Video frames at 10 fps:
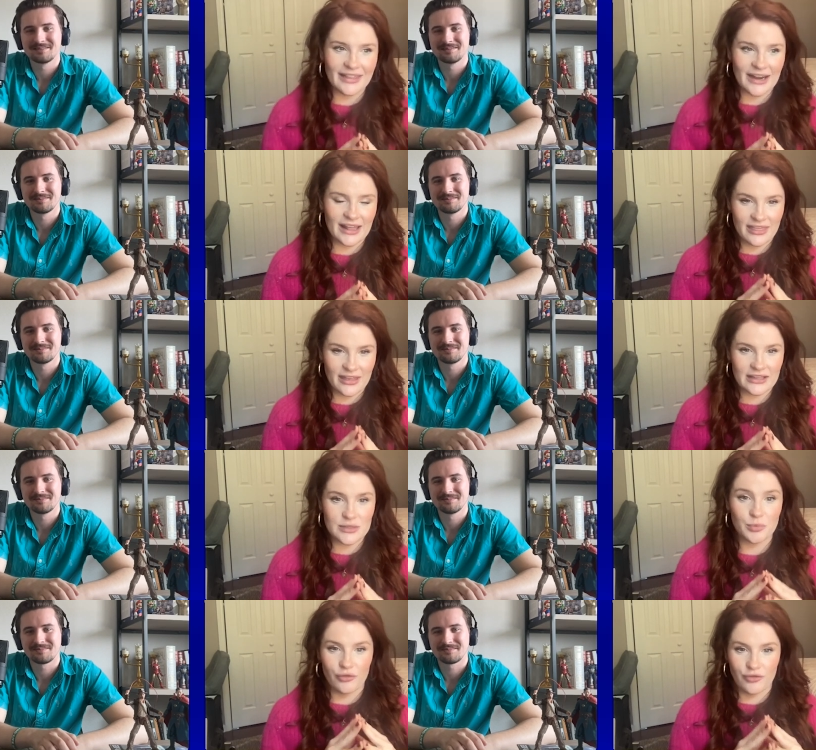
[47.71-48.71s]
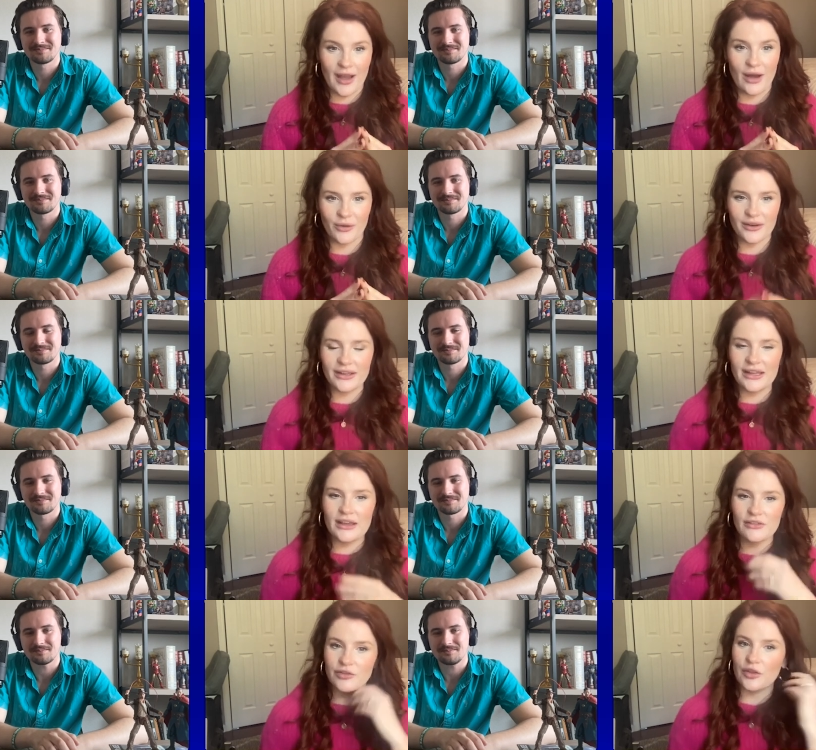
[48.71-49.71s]
Speaker 1: that I think is profound
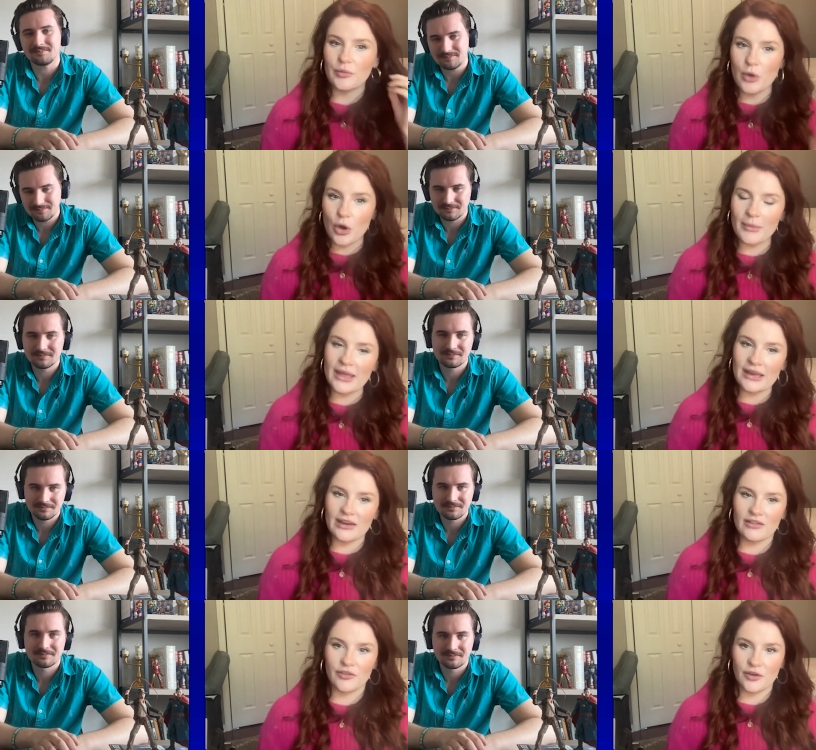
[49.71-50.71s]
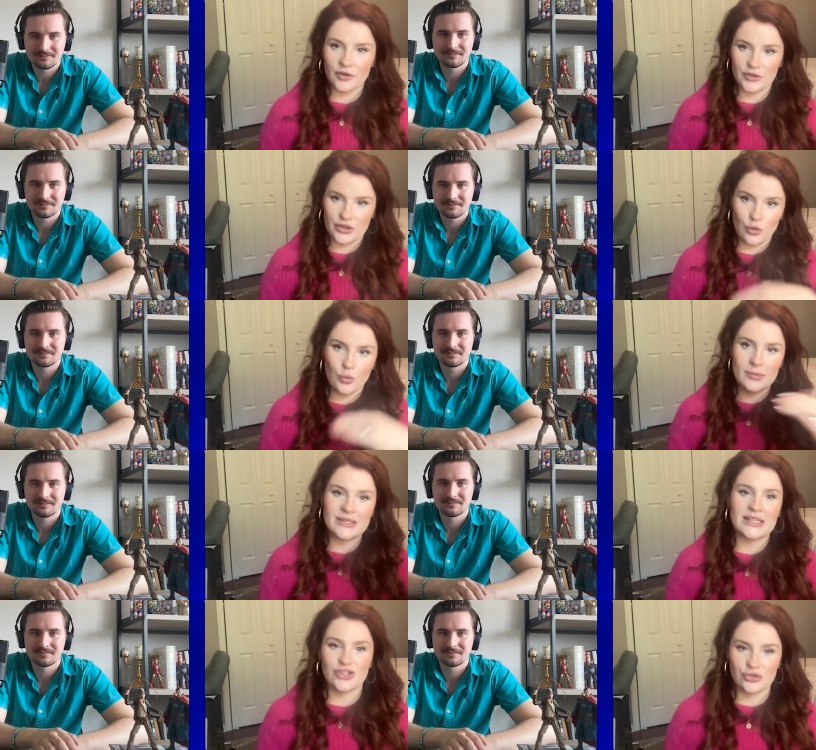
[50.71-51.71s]
for the moment and for, you know,
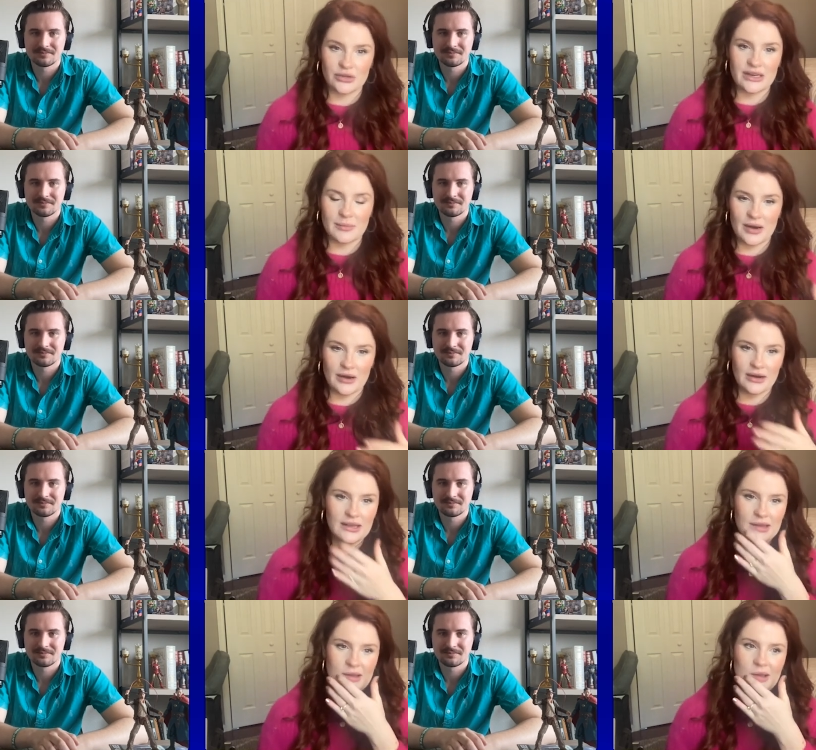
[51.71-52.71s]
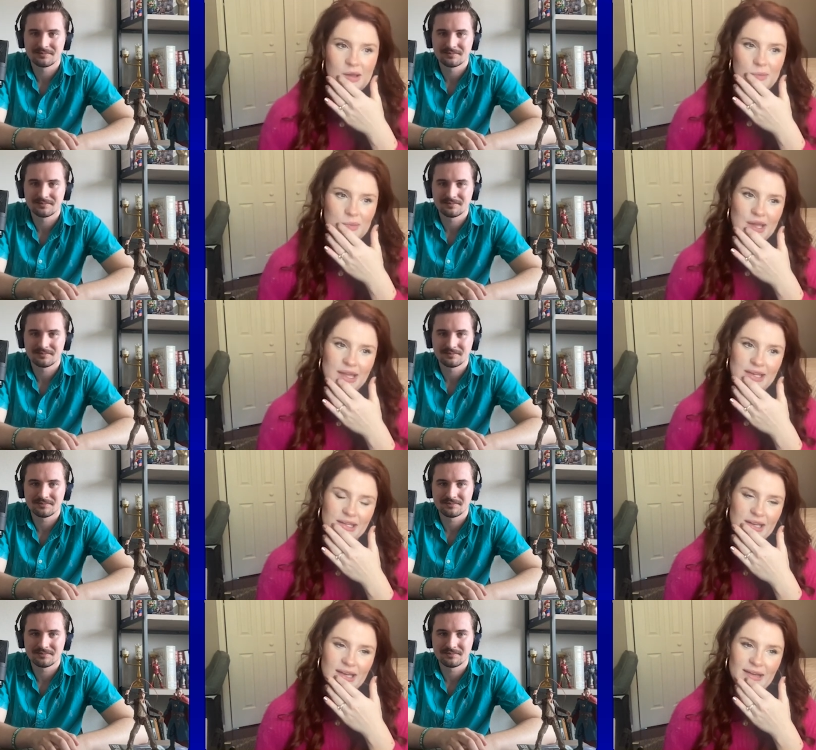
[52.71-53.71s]
women's history in America.
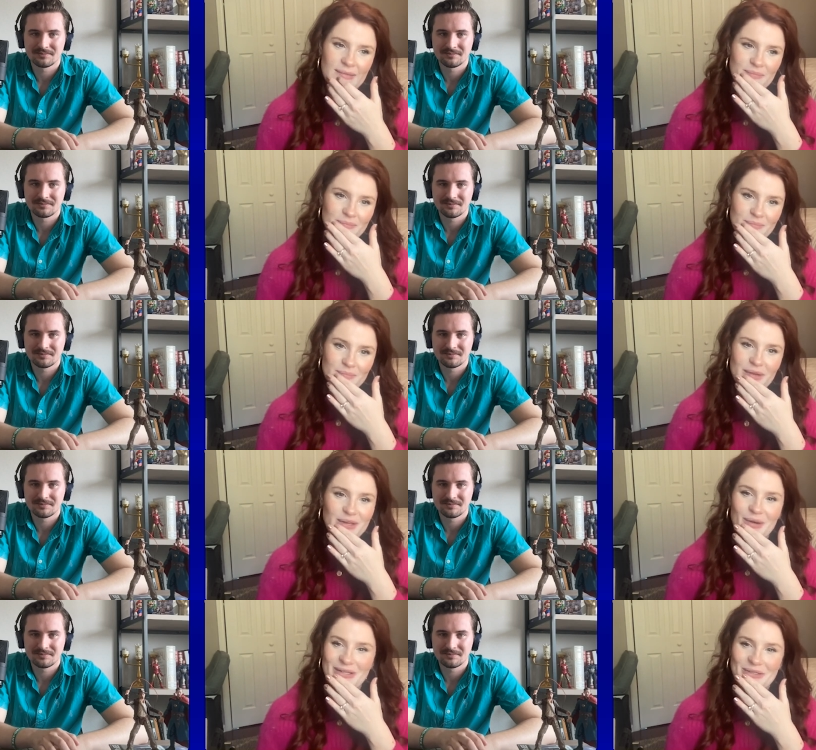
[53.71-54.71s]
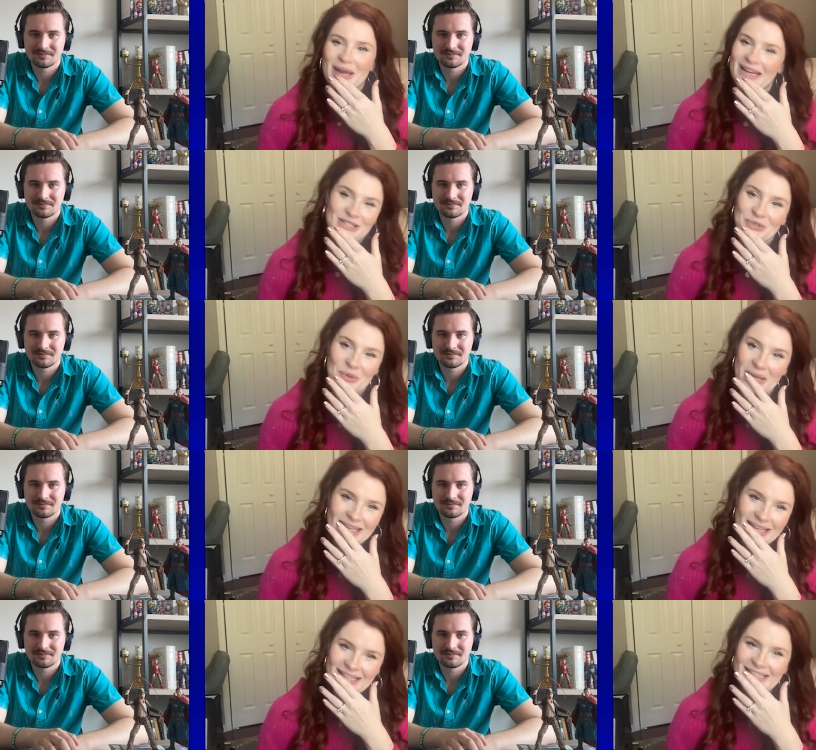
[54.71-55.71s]
But no, I do not enjoy
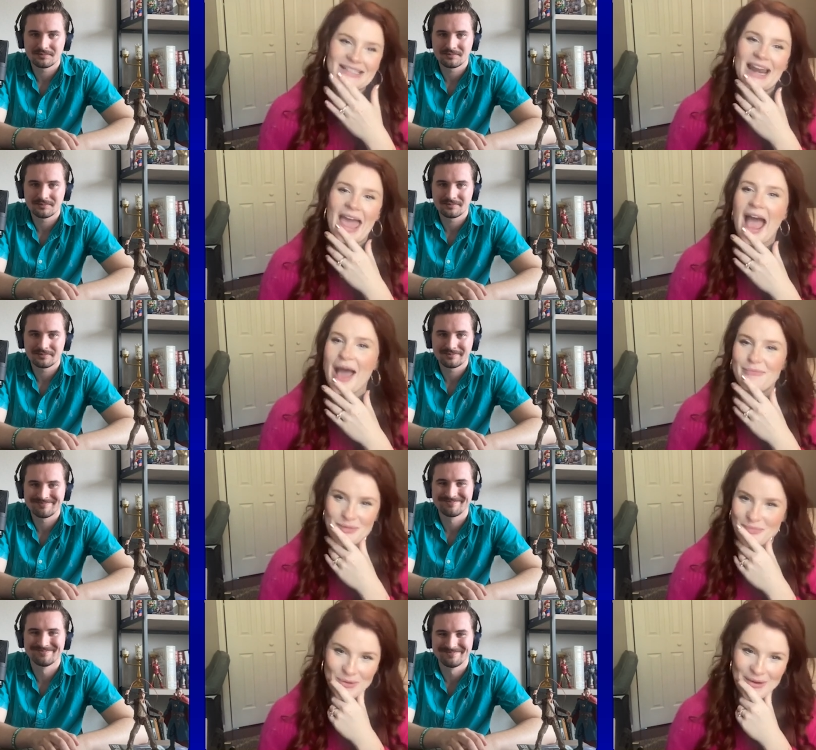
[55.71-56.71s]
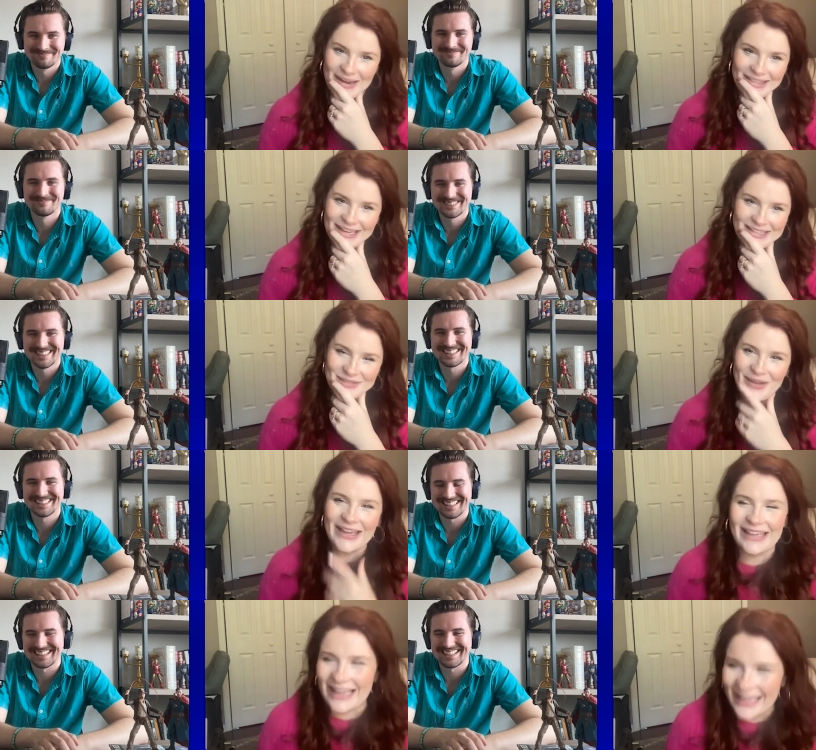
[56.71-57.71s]
it. It's not a happy point that it's
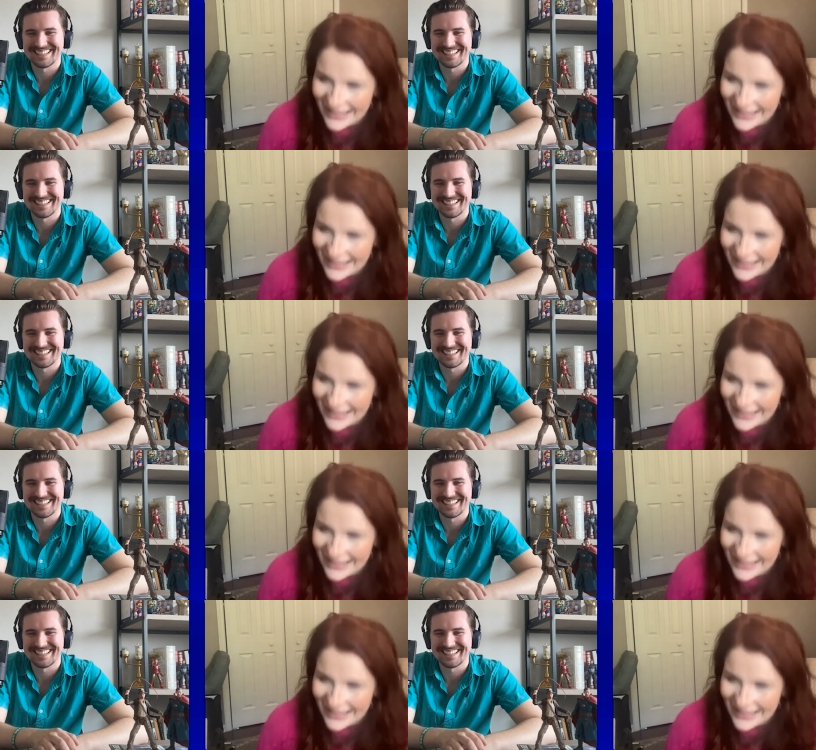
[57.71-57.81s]
making.